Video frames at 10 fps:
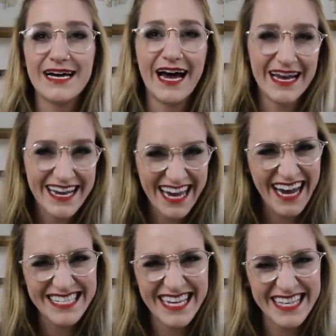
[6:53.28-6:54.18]
I, I
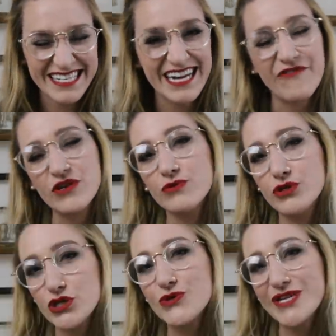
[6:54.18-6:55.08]
can't say this enough, you
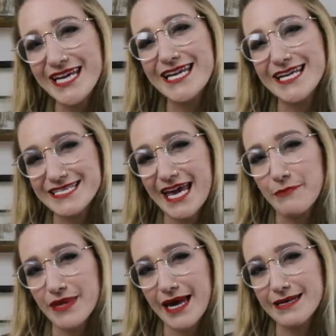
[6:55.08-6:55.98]
do need an
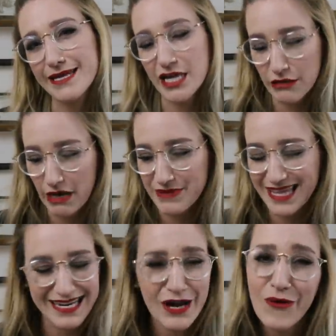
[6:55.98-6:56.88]
escape plan. Like you might be
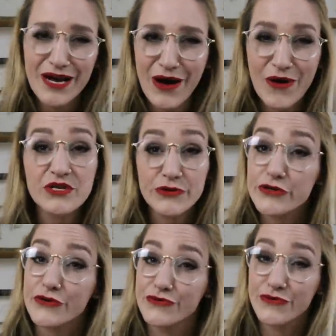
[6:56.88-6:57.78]
like, no, we don't. You
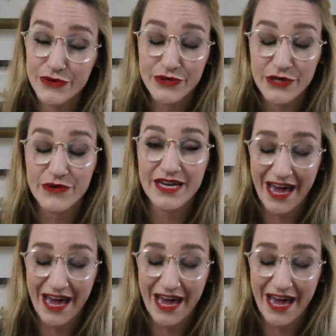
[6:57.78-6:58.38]
do, you do.